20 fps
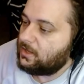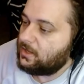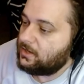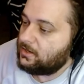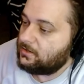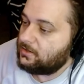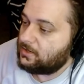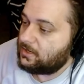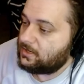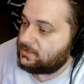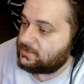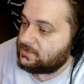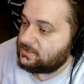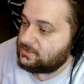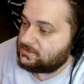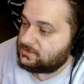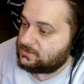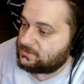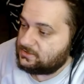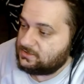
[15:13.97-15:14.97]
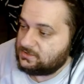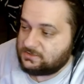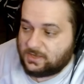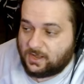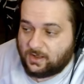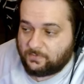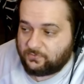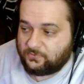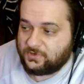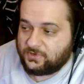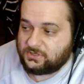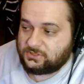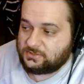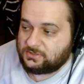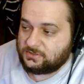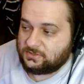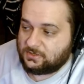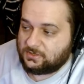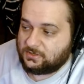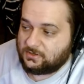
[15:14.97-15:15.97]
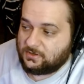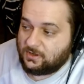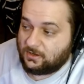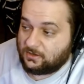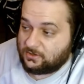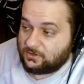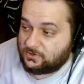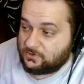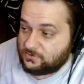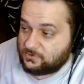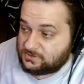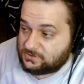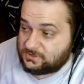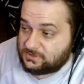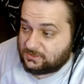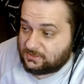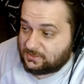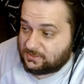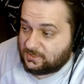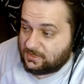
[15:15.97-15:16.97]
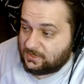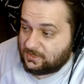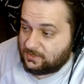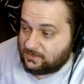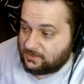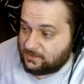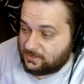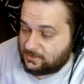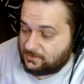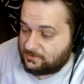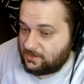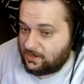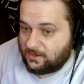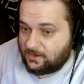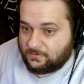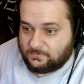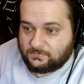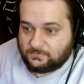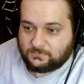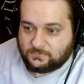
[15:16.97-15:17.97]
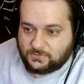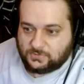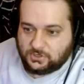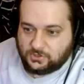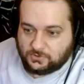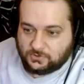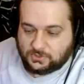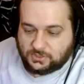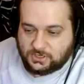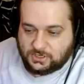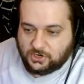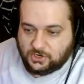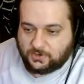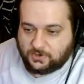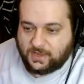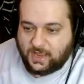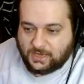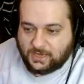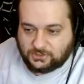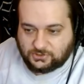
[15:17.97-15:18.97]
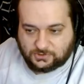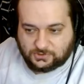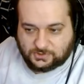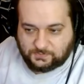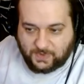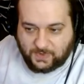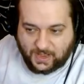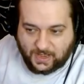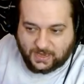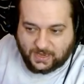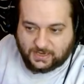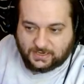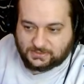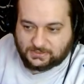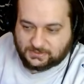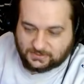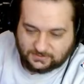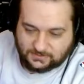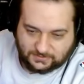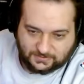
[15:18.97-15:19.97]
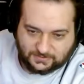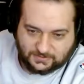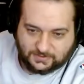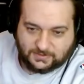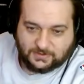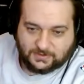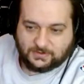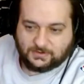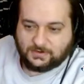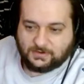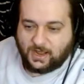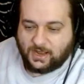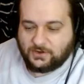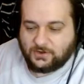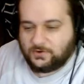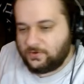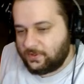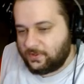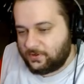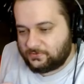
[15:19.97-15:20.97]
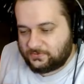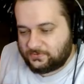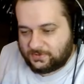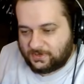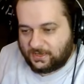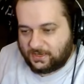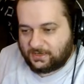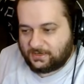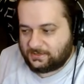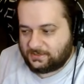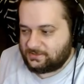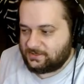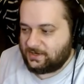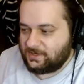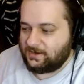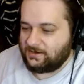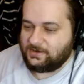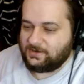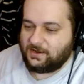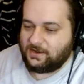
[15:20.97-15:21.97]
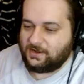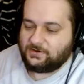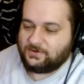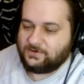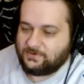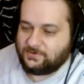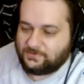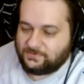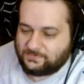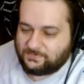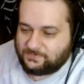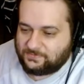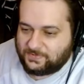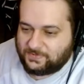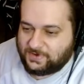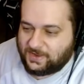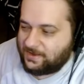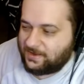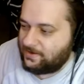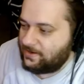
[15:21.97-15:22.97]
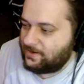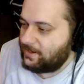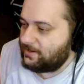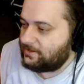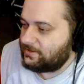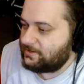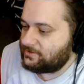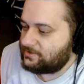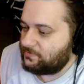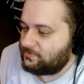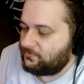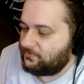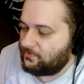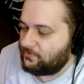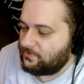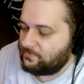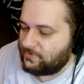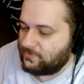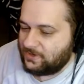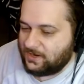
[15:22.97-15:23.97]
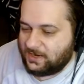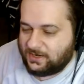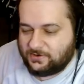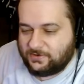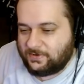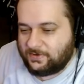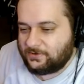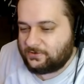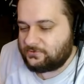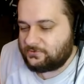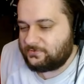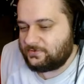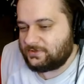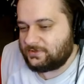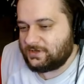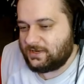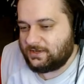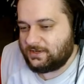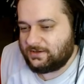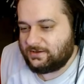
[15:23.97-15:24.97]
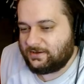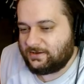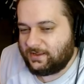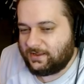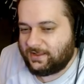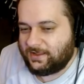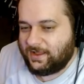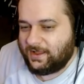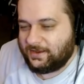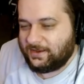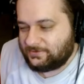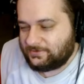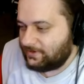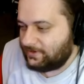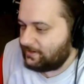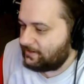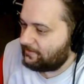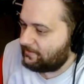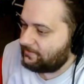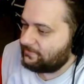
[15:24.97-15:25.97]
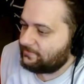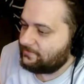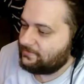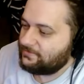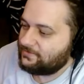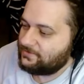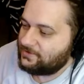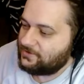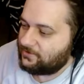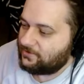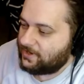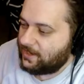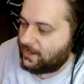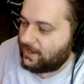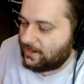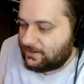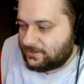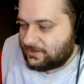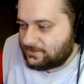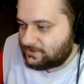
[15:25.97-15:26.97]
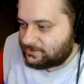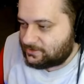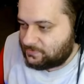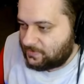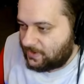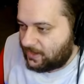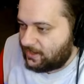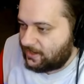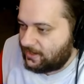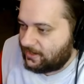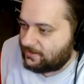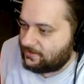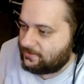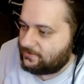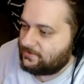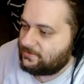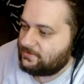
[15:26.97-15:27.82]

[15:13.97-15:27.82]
In 1960s, Operation Acoustic Kitty. Yeah, your cats are spies. I knew there was, like I said, I knew, can't hit this before, but I knew there was a reason I didn't like cats, right? Your cat is a spy.